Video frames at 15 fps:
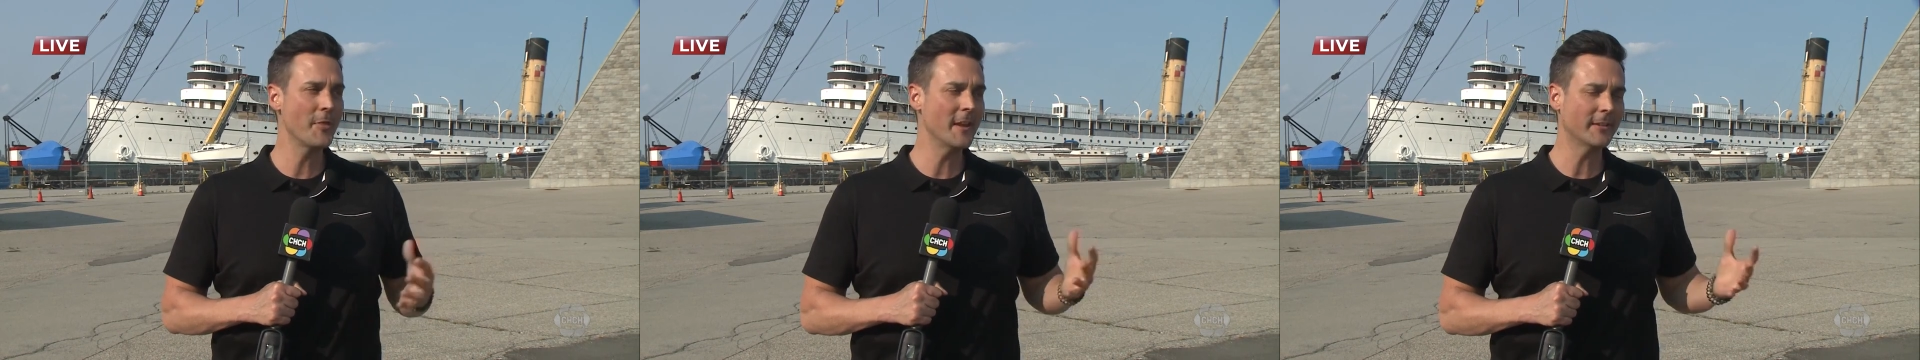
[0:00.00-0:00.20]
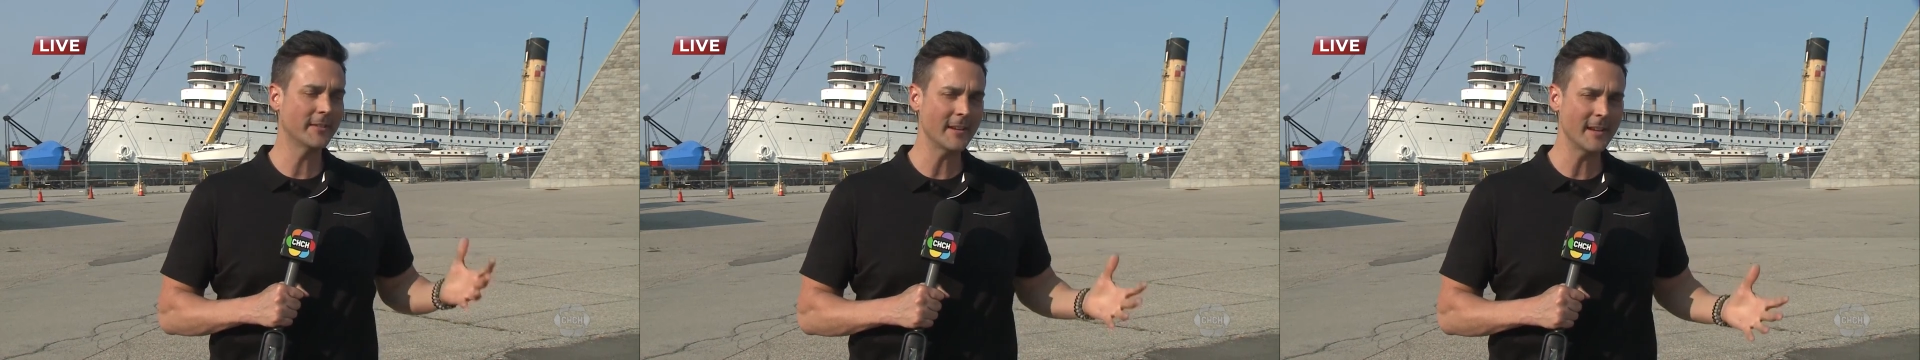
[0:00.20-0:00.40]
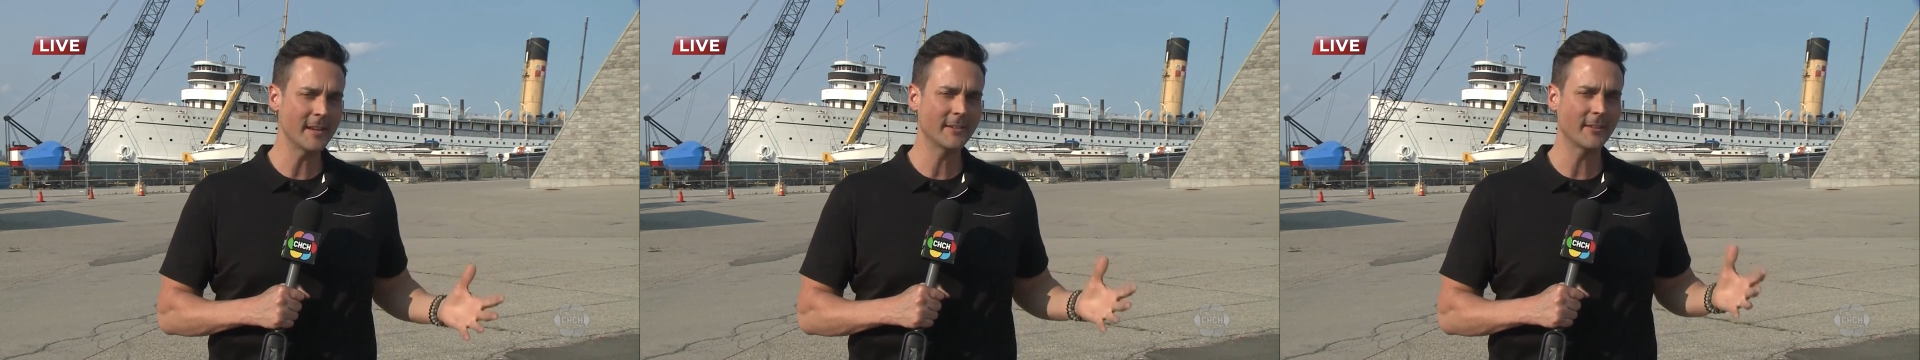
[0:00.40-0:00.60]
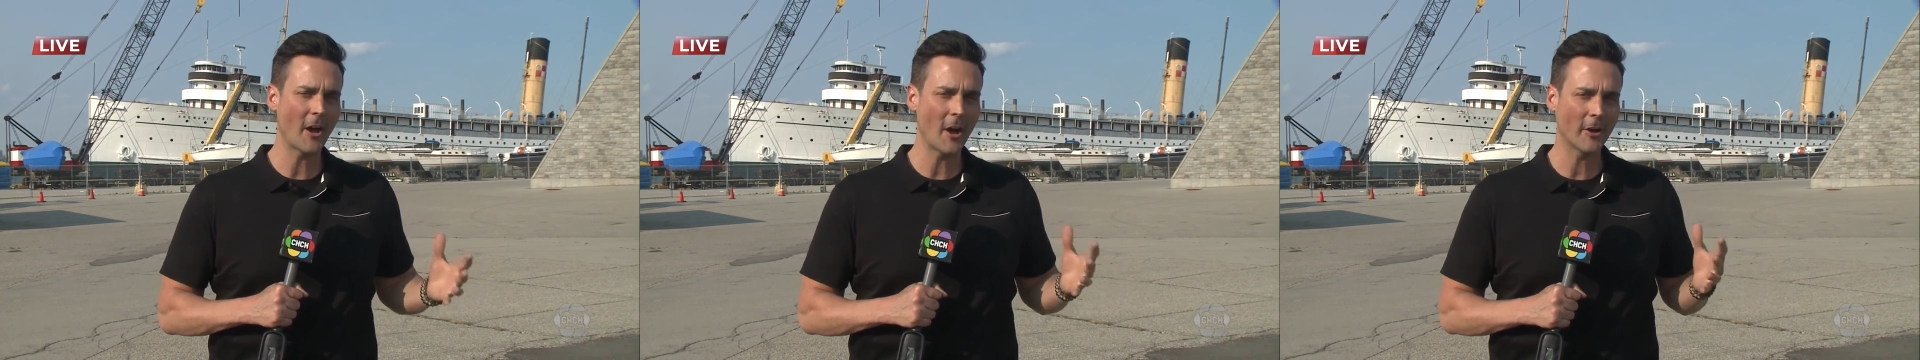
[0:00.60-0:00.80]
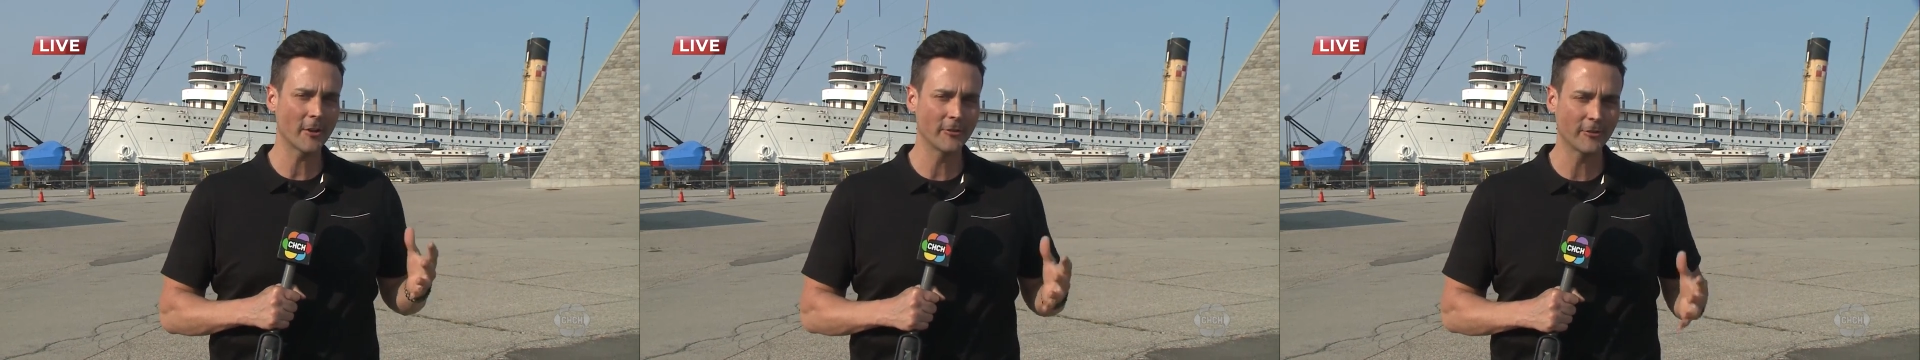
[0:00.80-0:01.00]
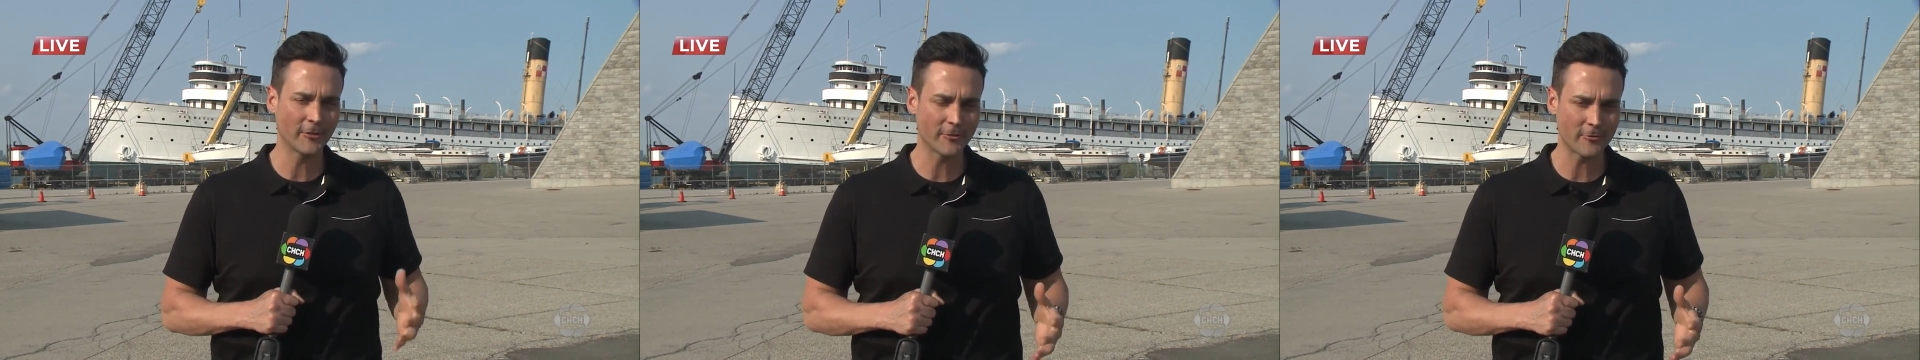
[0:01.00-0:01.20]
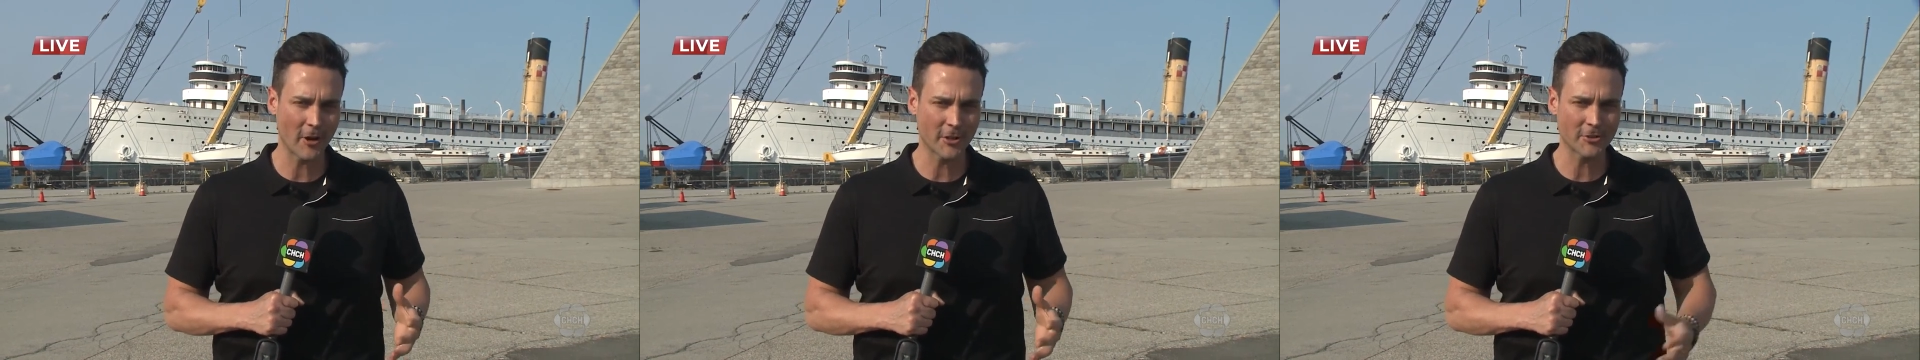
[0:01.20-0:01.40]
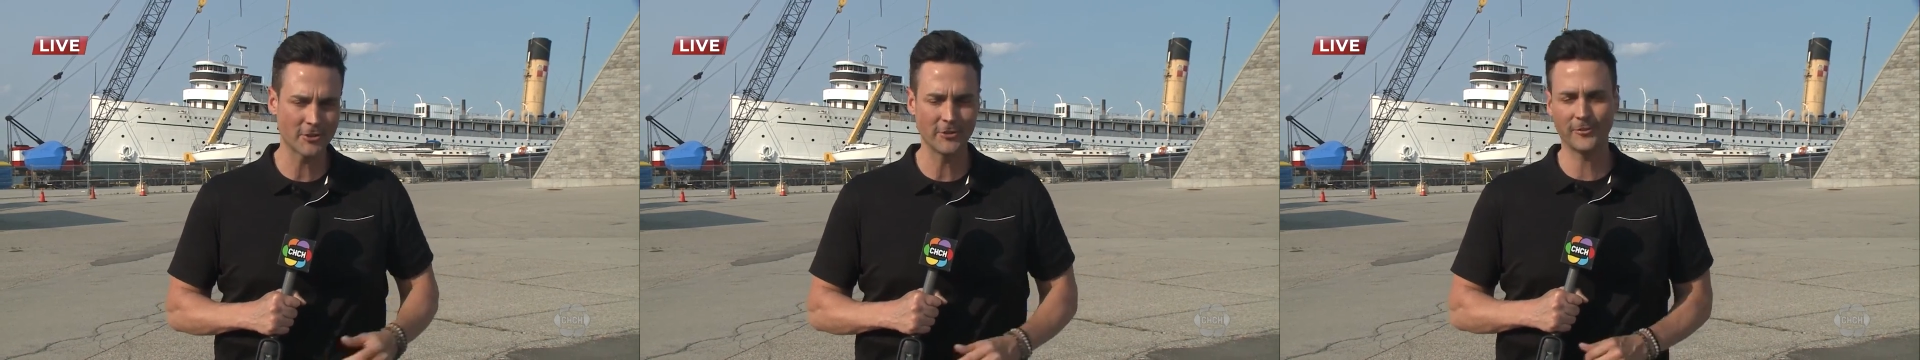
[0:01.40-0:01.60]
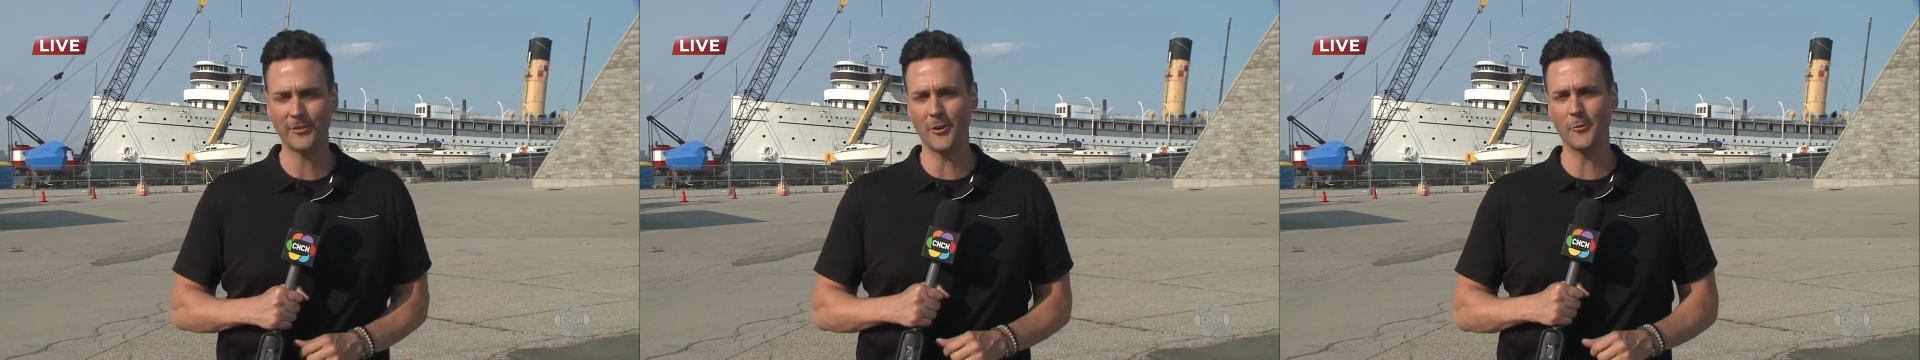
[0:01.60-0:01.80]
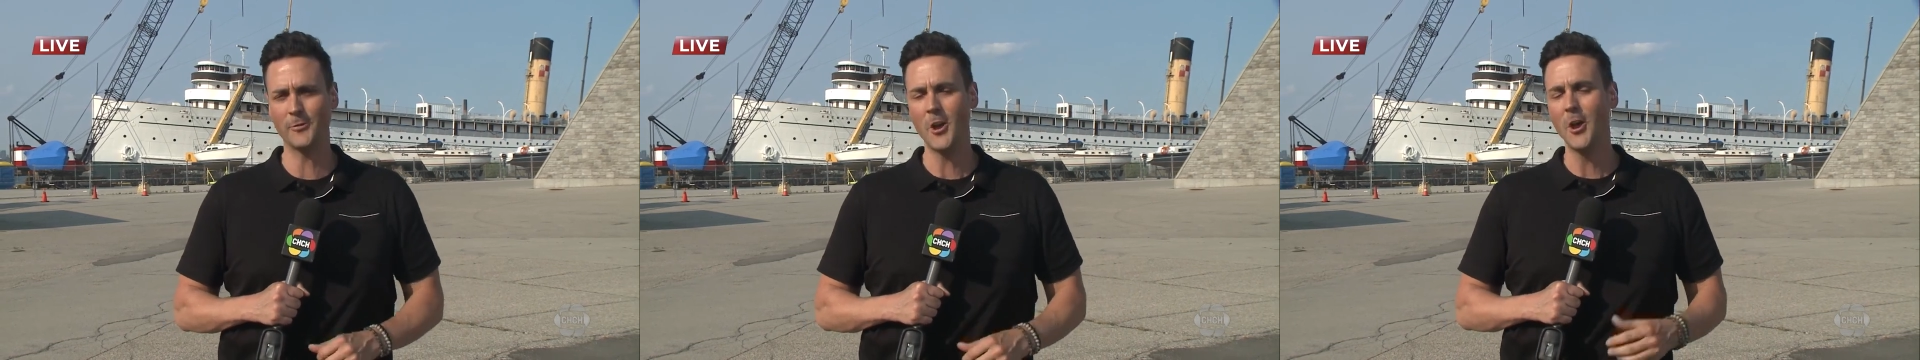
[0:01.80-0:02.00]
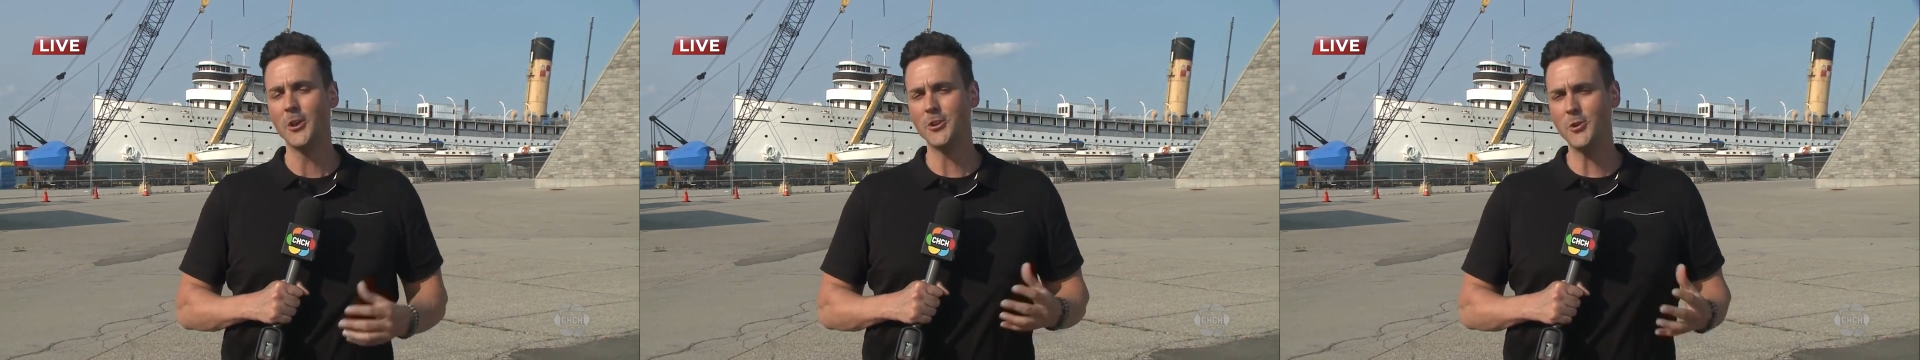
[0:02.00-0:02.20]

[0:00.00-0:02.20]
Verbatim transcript: This is a construction zone.